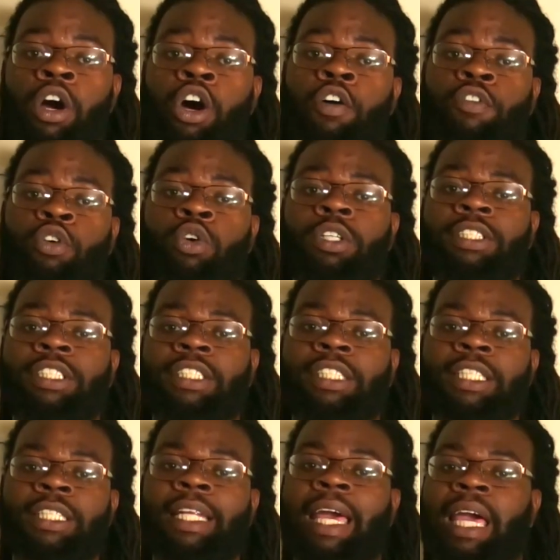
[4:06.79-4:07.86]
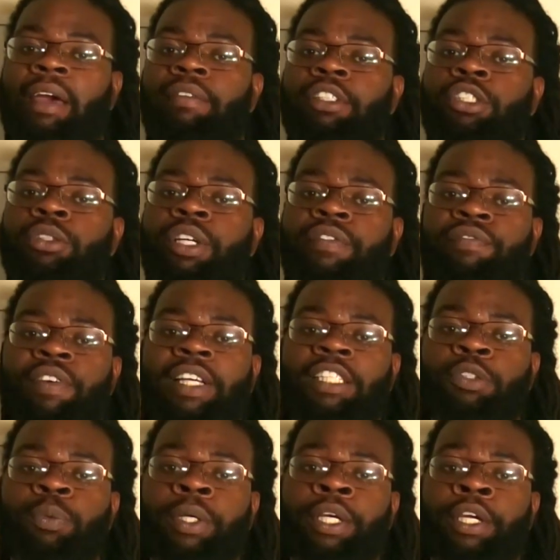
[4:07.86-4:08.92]
Of course, it's good to have it to
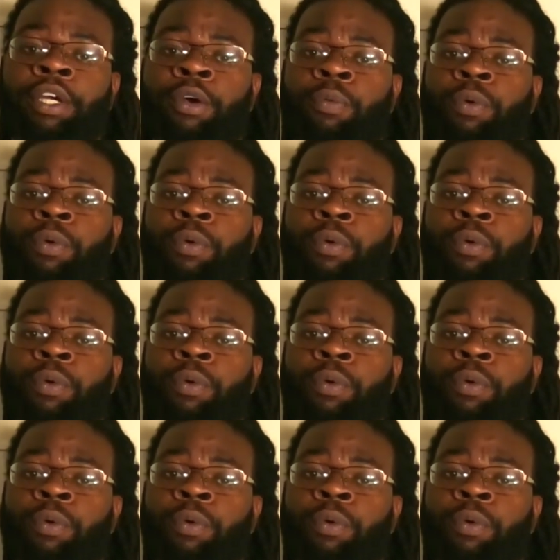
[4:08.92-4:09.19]
invest with